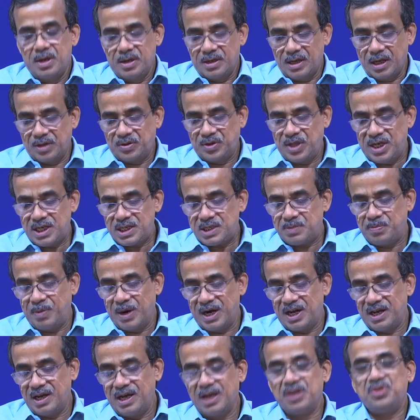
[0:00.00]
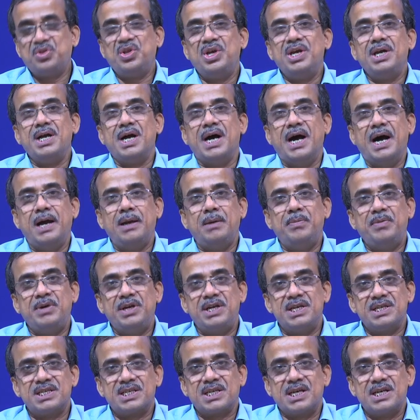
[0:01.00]
Now, this particular thing I will be
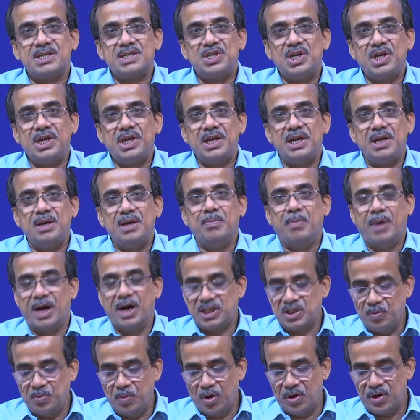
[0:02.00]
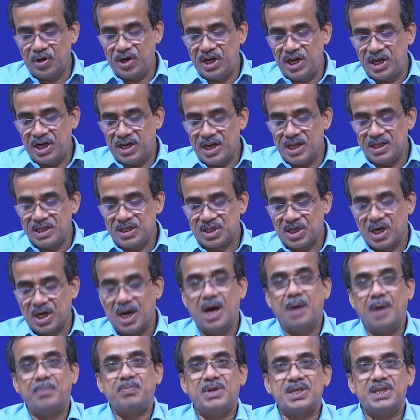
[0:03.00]
discussing in much more details
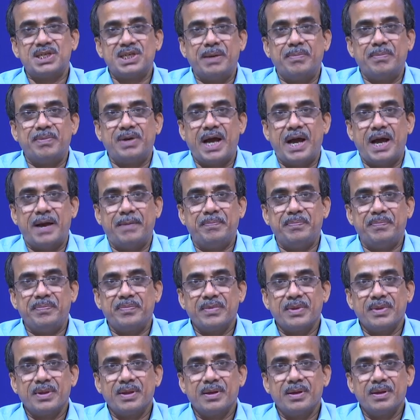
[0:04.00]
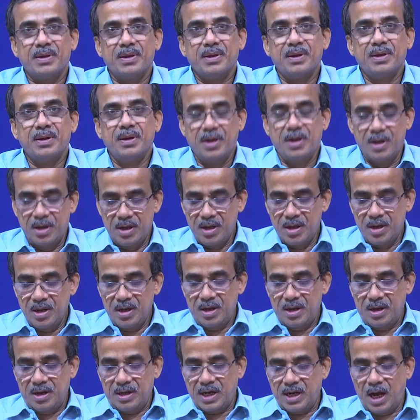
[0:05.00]
after some time.
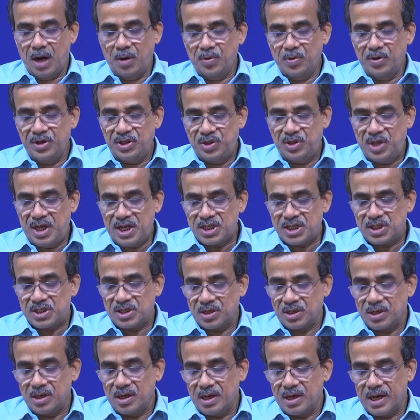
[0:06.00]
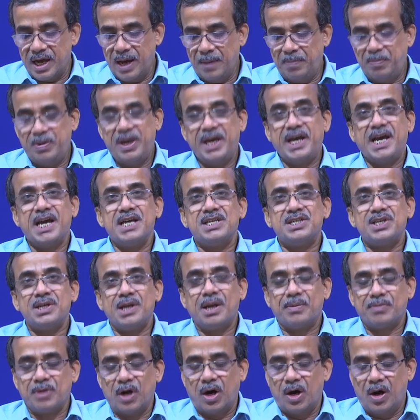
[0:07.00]
Now, with this application
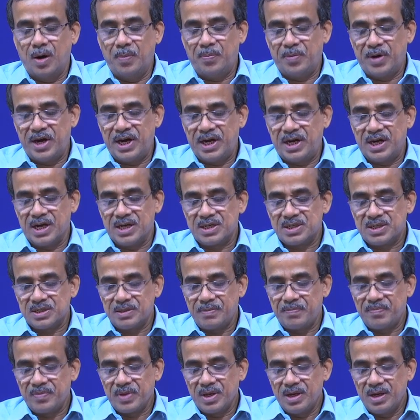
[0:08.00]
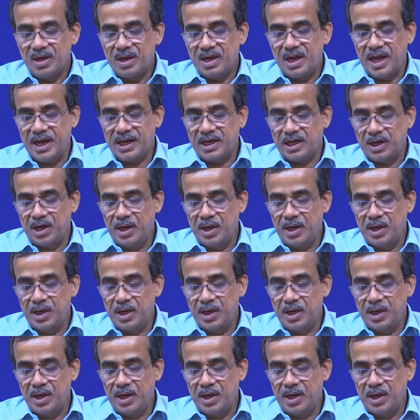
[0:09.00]
of the operators like